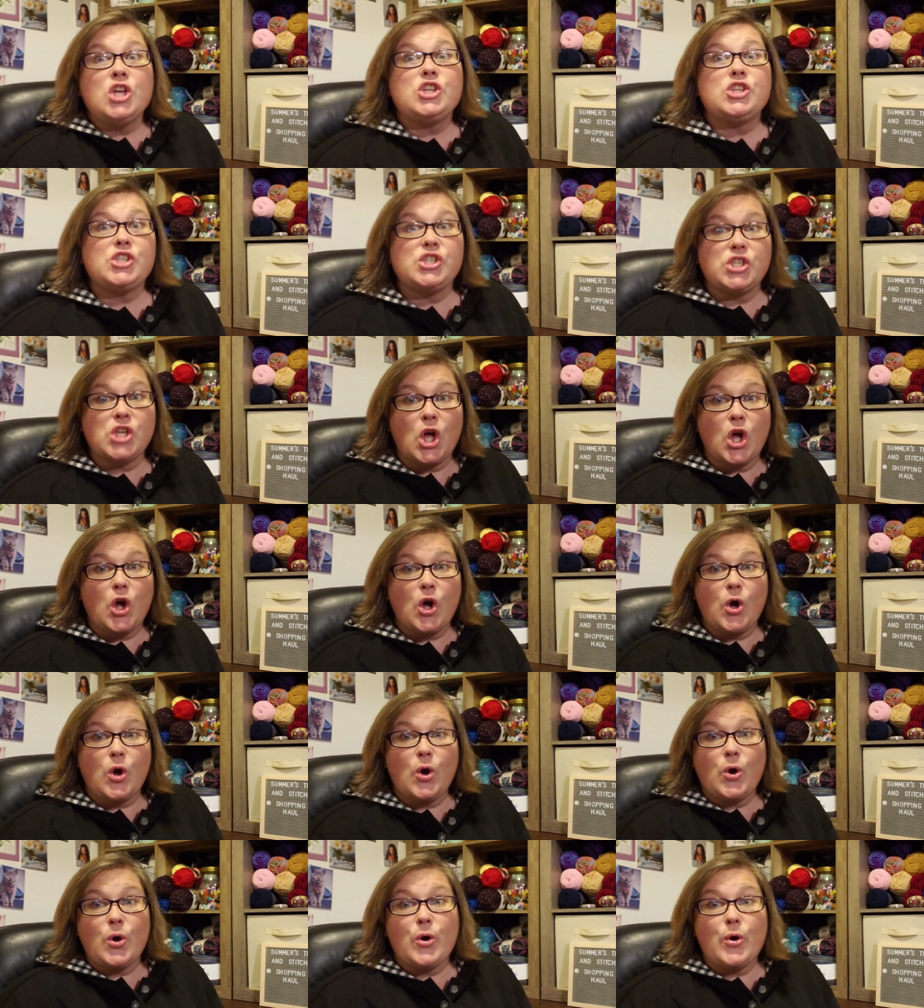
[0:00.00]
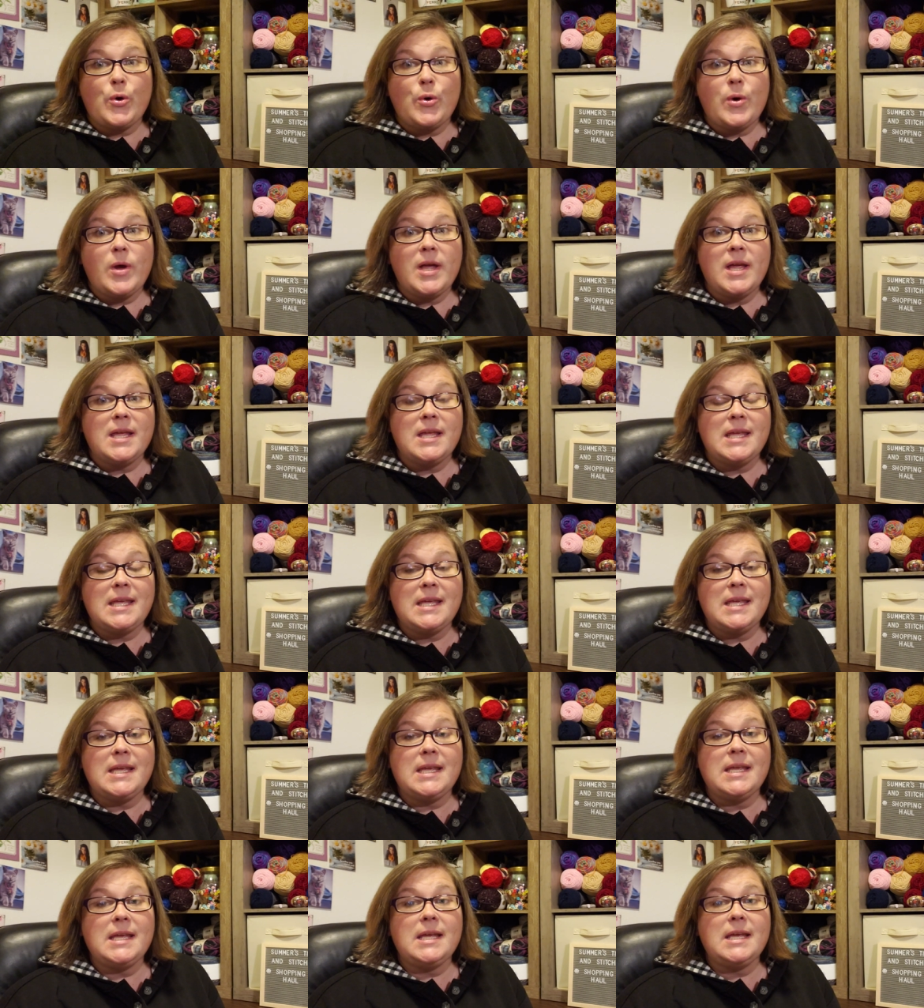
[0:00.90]
So
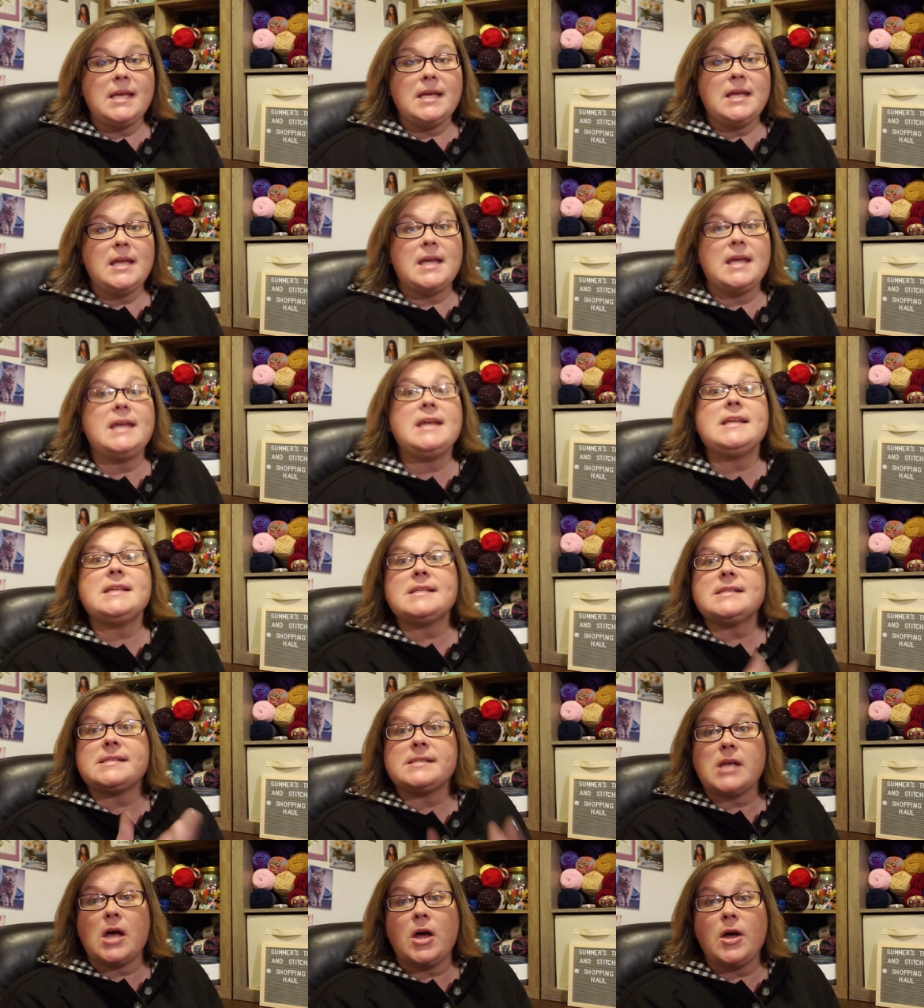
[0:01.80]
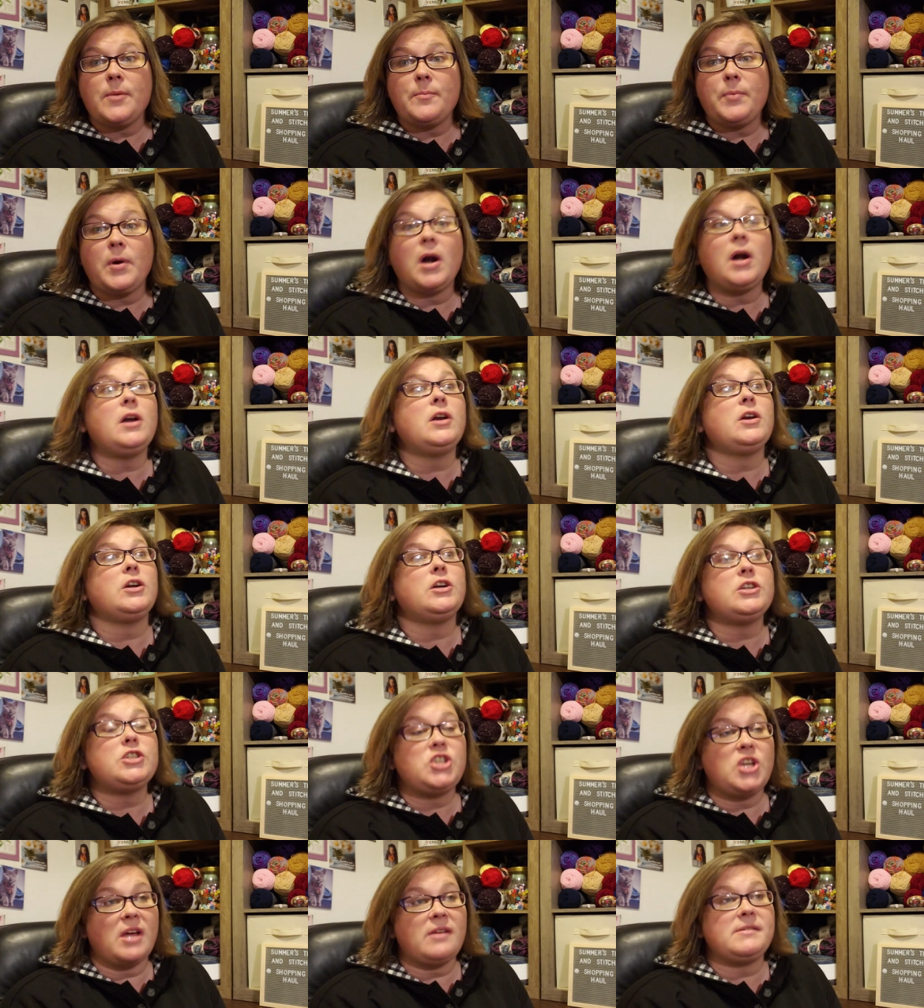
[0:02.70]
he, his um, partner,
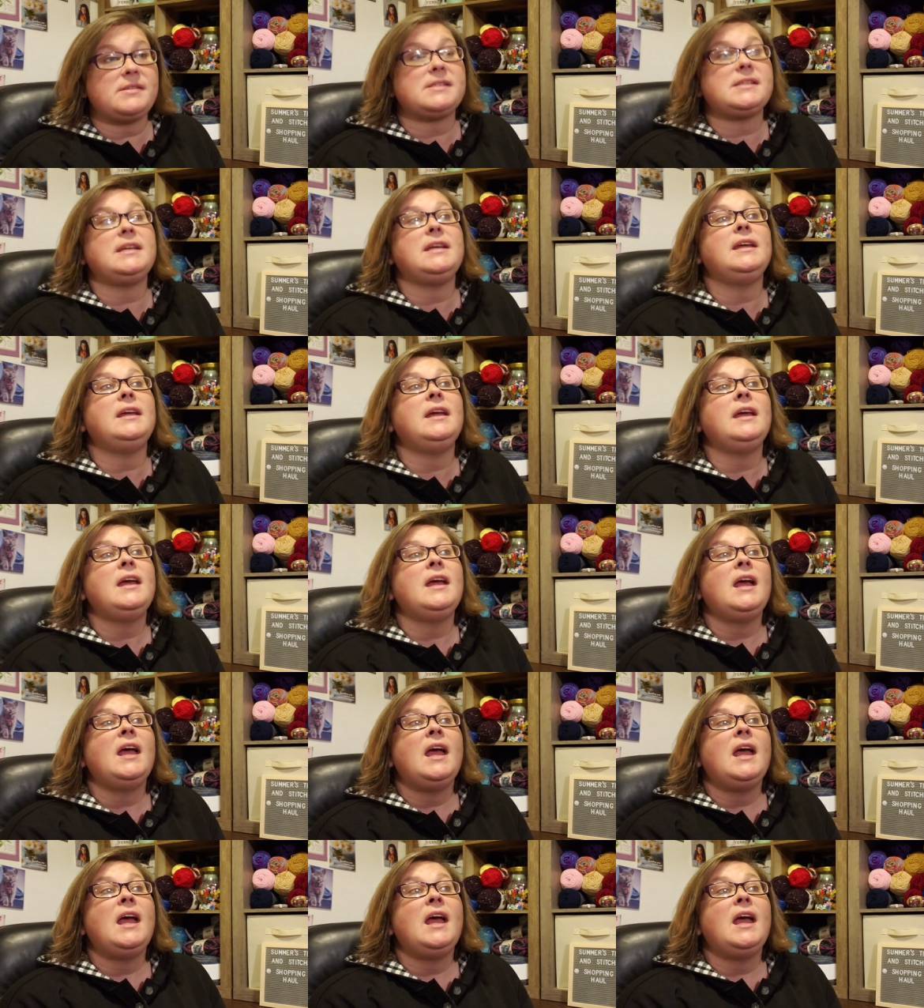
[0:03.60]
Chelsea,